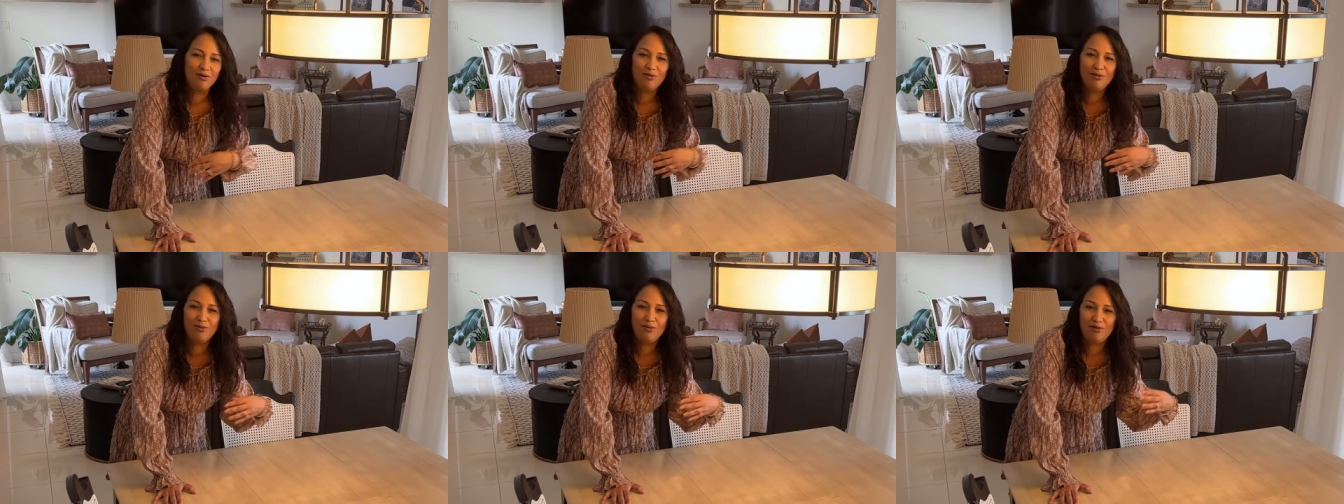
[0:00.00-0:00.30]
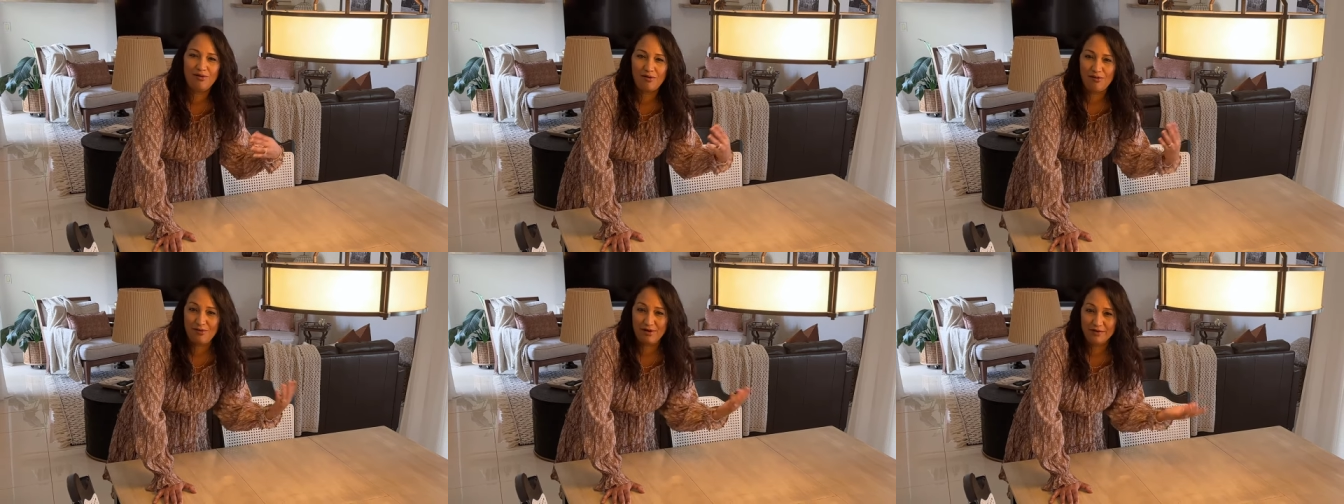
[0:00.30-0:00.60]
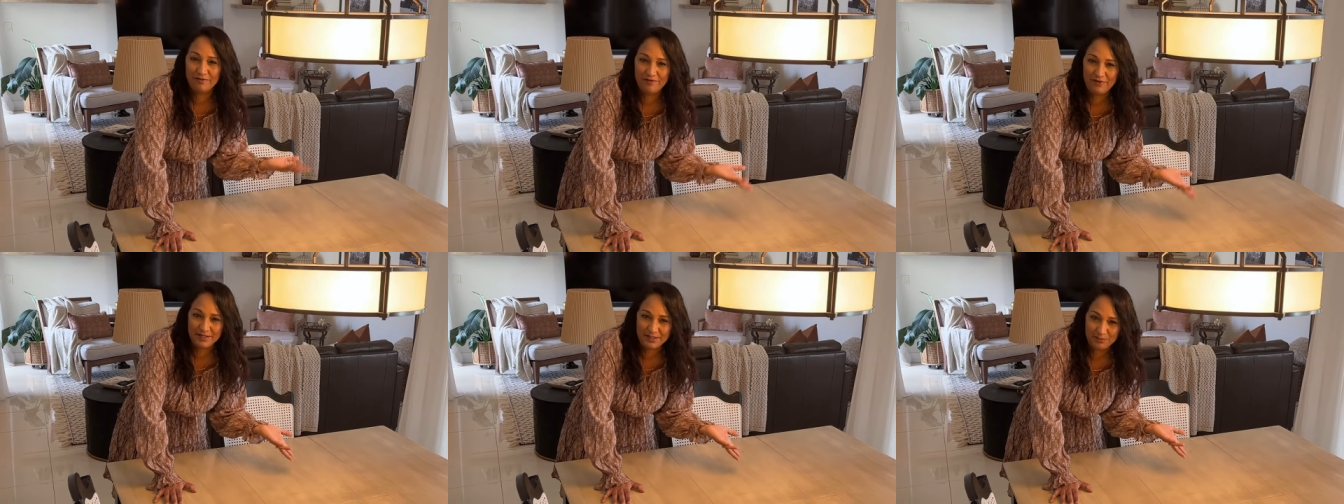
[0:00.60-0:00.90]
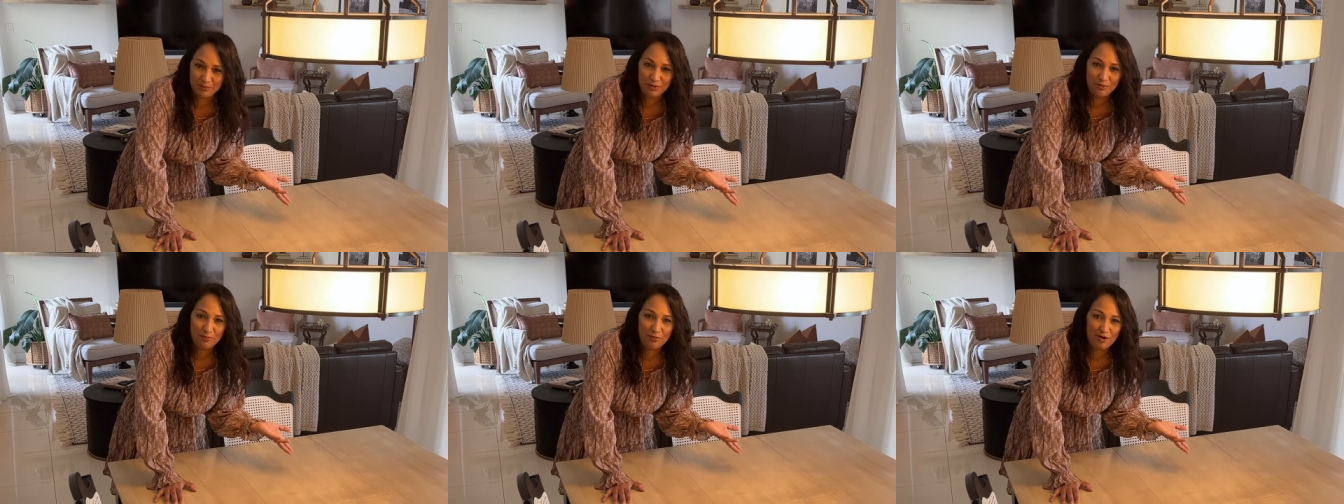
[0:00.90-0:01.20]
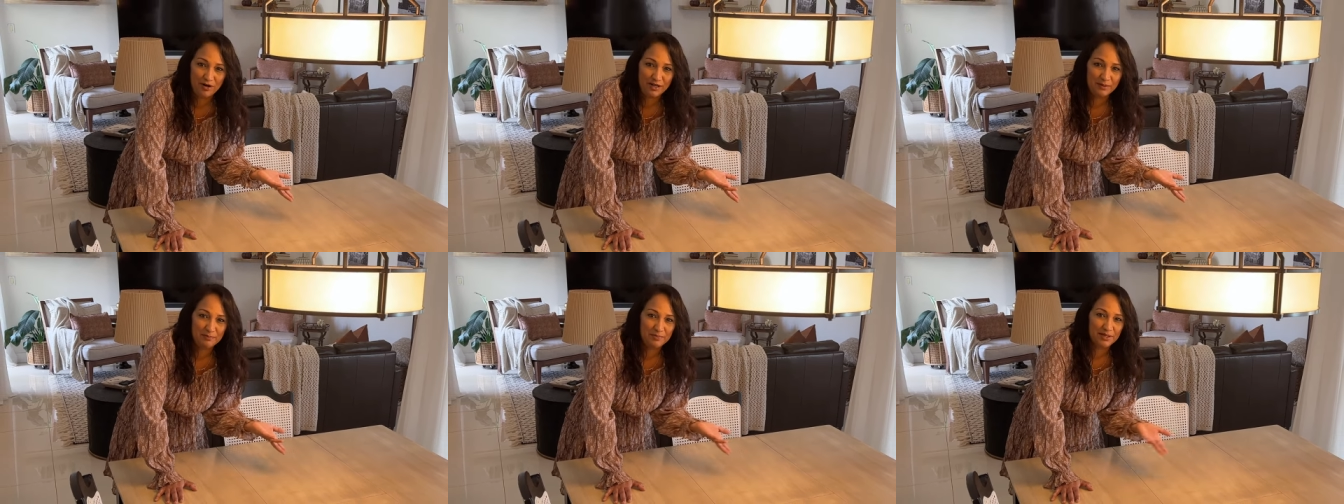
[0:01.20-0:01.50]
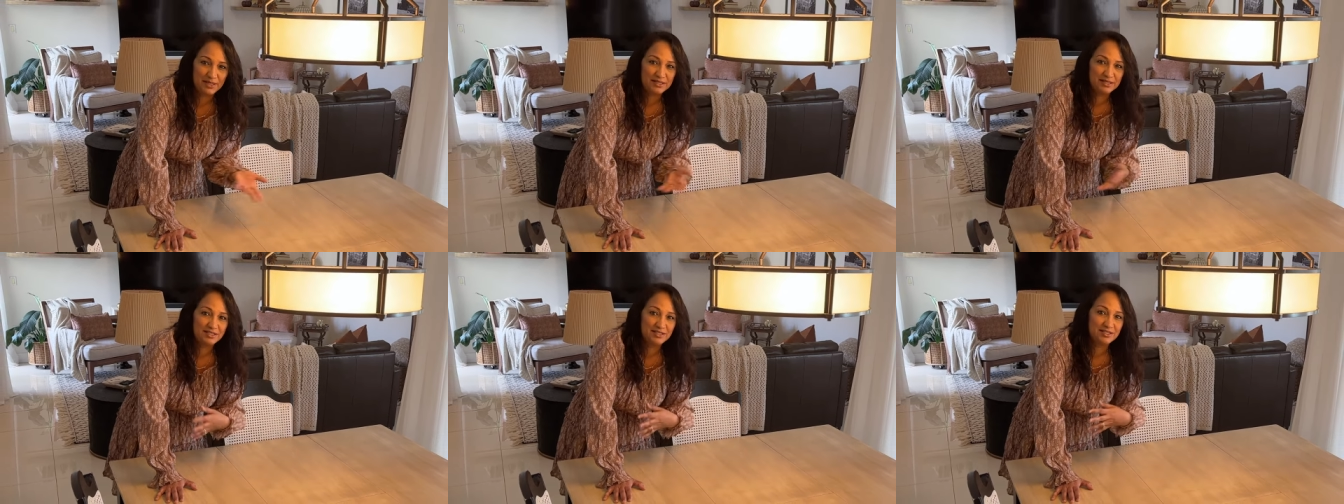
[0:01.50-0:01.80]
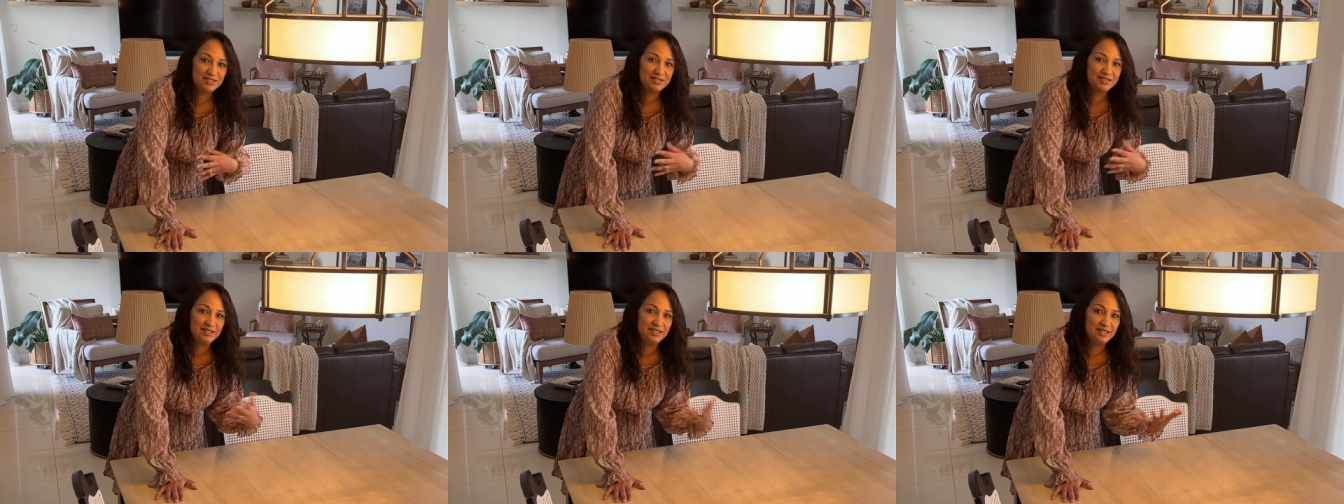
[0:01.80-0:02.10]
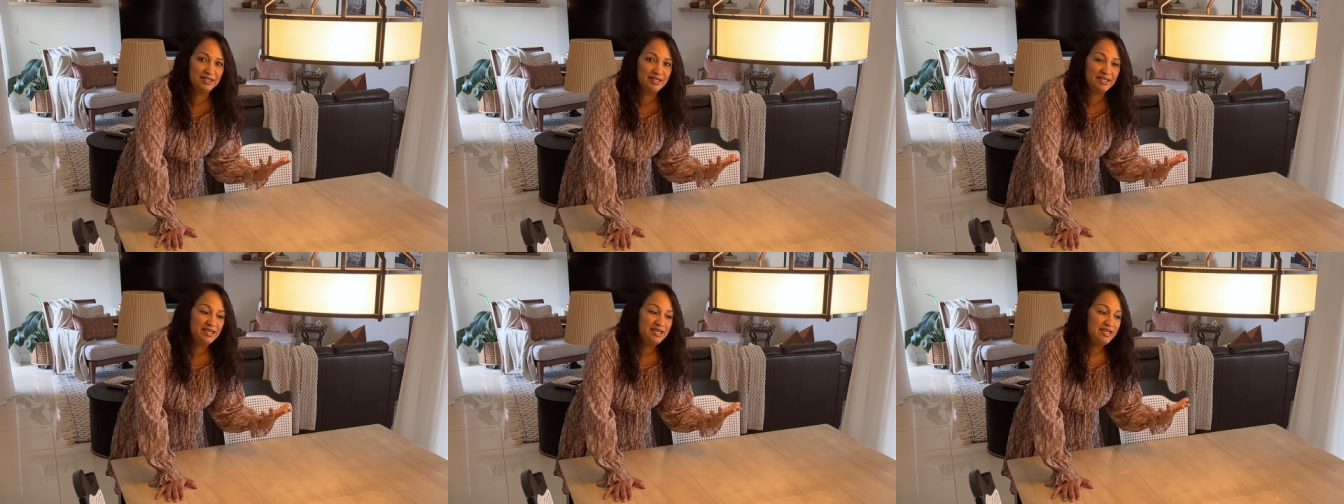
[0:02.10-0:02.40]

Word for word: or on Facebook Marketplace to see